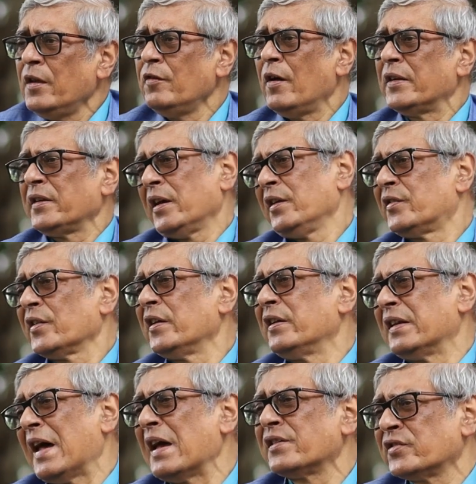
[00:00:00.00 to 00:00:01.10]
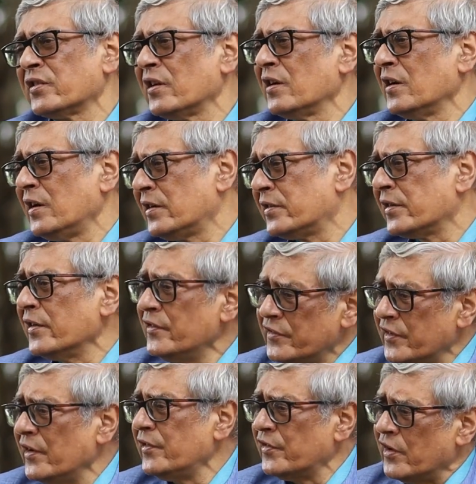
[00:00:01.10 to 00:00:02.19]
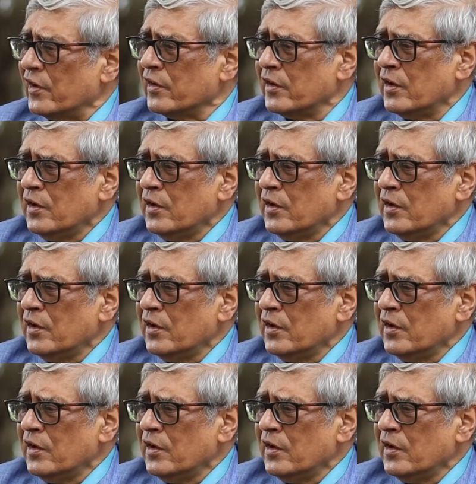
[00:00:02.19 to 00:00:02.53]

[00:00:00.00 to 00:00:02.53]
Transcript: No, I think it's a natural transition.